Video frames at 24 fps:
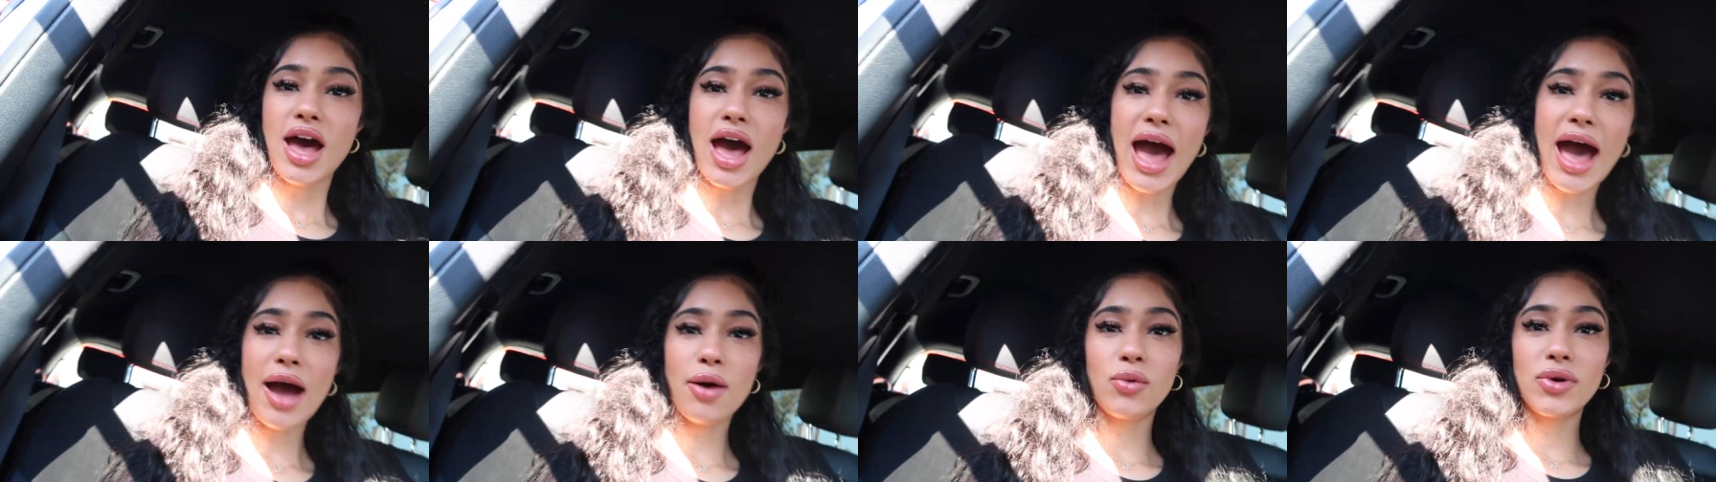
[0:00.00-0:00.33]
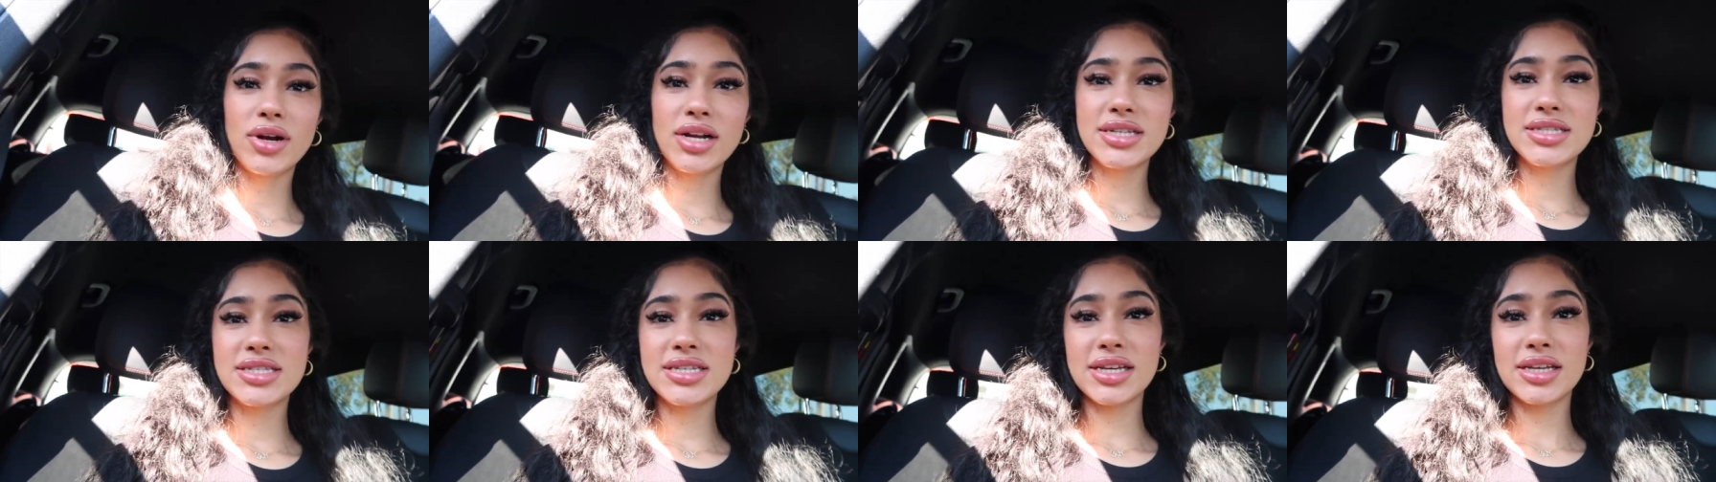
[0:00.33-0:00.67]
I
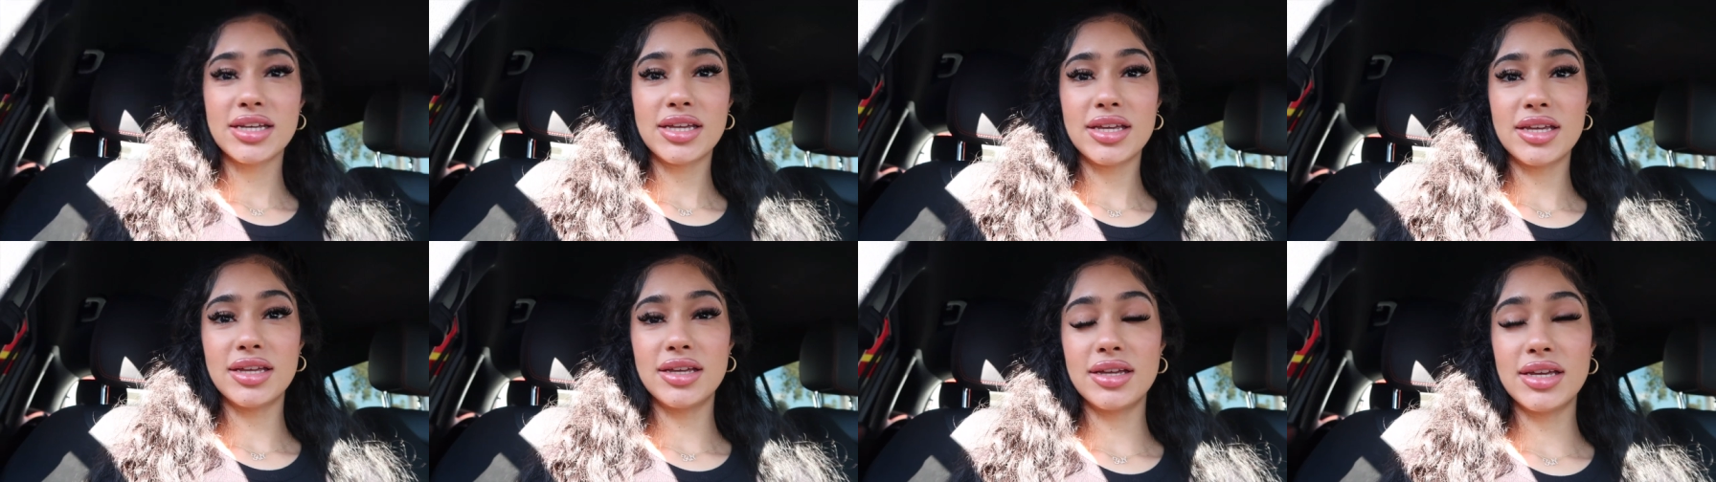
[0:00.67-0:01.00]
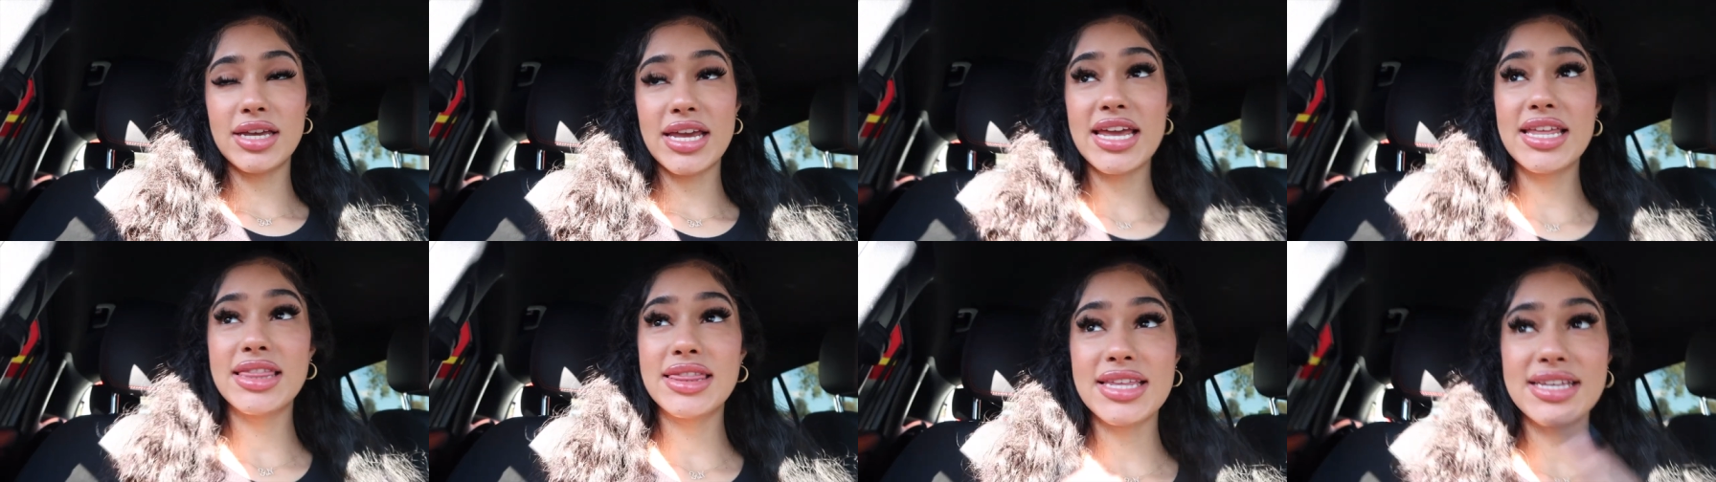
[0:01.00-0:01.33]
wanted to
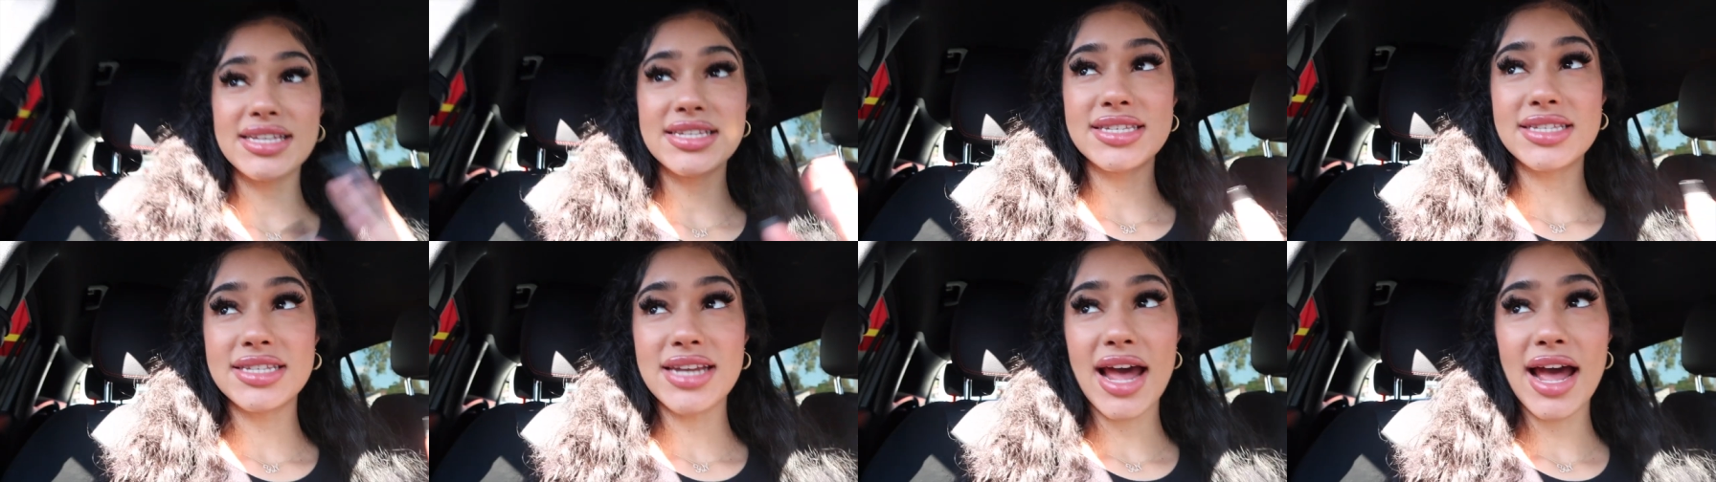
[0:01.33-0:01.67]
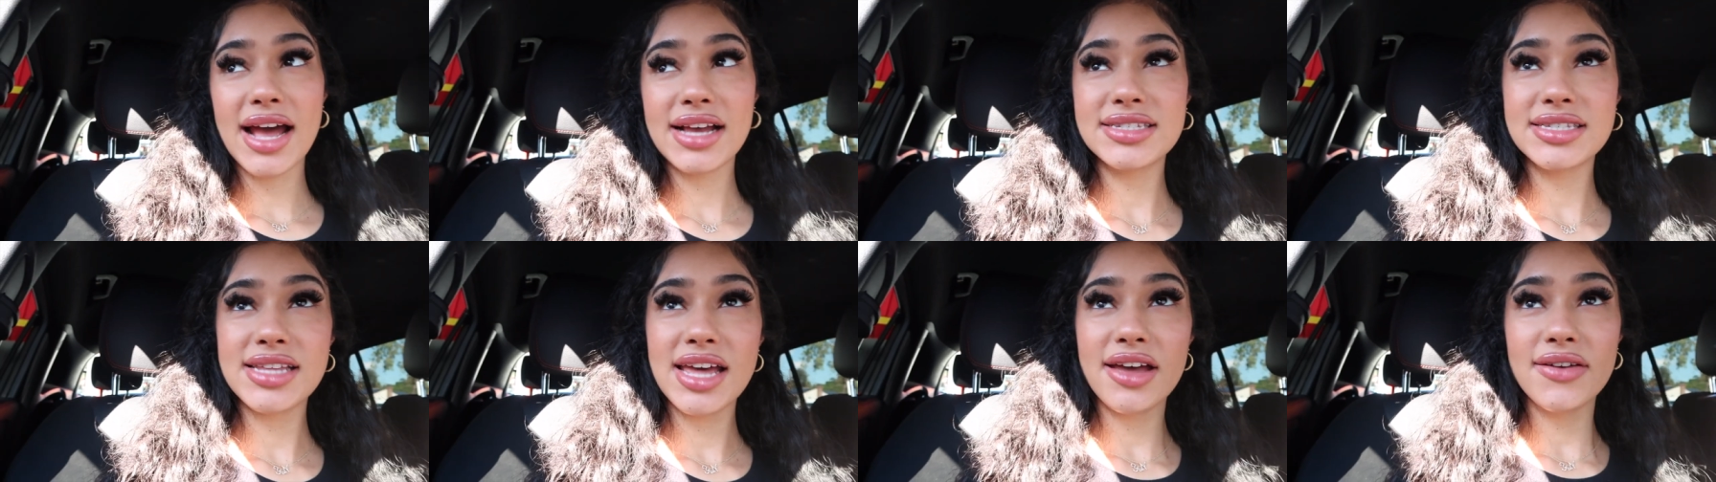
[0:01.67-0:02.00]
eat the
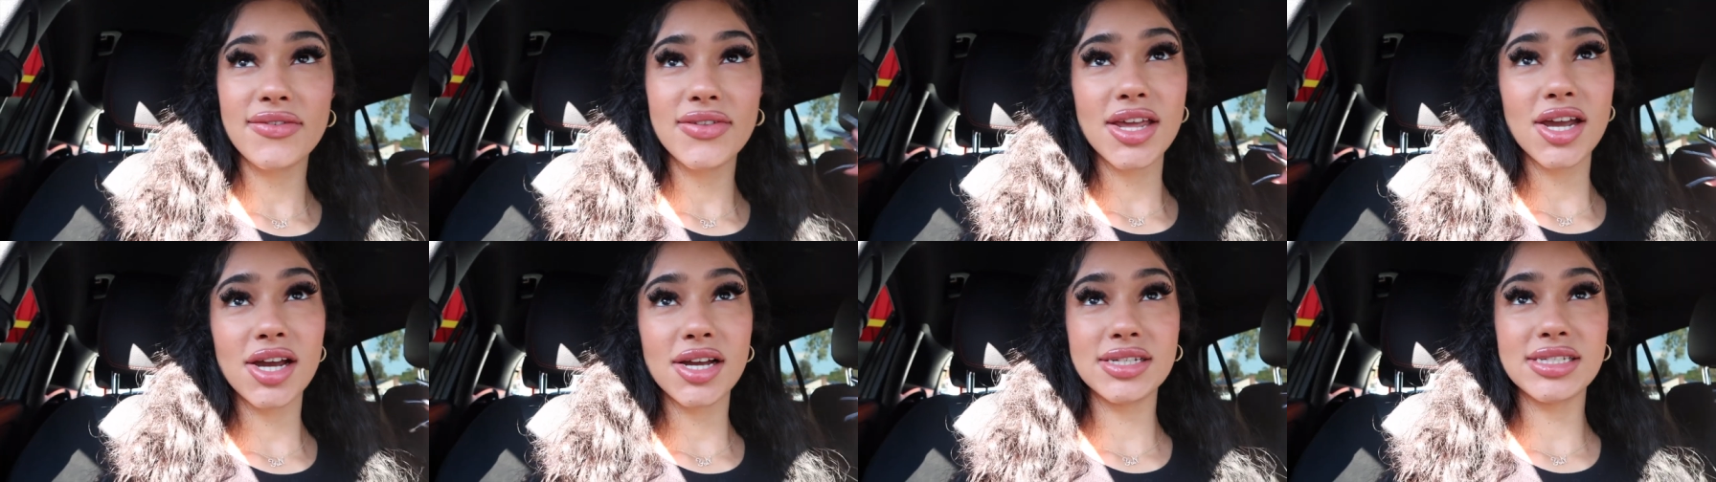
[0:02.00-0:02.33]
snacks they have there